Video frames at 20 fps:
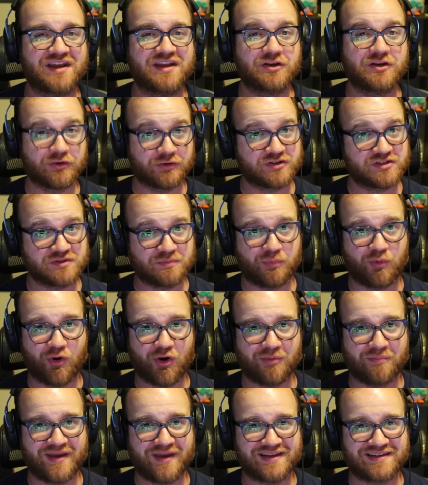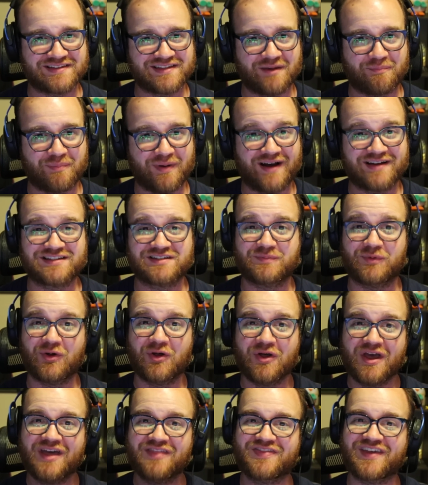and your support makes that possible.